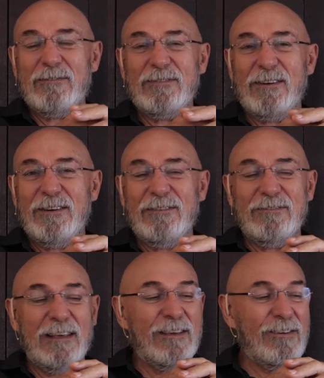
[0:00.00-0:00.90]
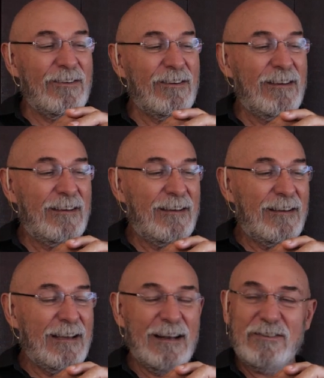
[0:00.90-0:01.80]
So thank you.
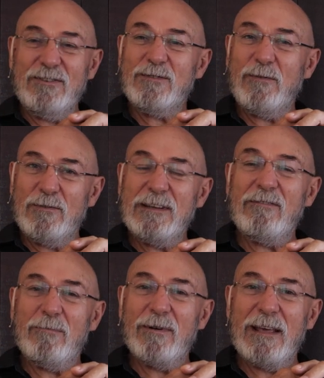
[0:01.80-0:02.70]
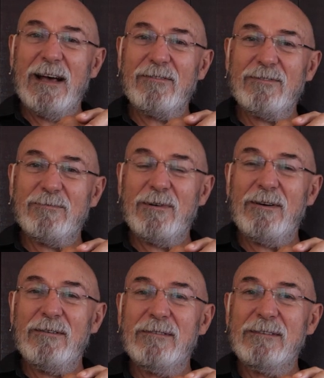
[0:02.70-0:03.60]
And it's useful to everybody else as
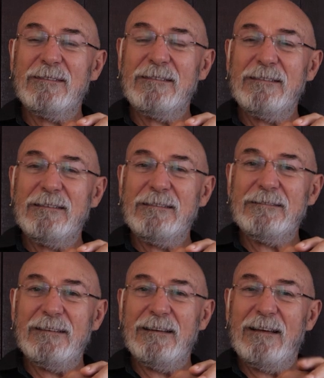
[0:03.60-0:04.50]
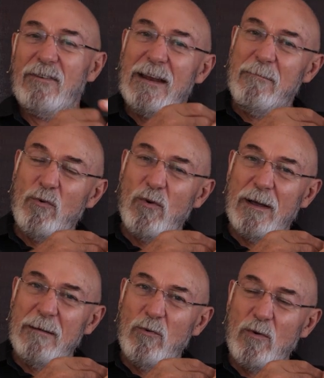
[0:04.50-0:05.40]
well. Yeah. Have you any
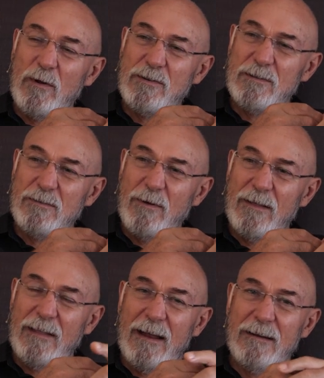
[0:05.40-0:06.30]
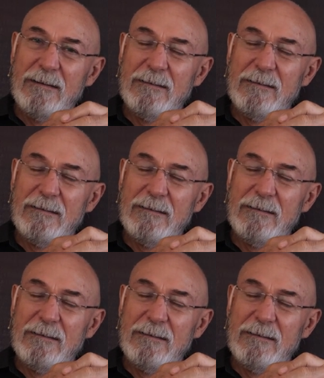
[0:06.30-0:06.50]
more questions around that?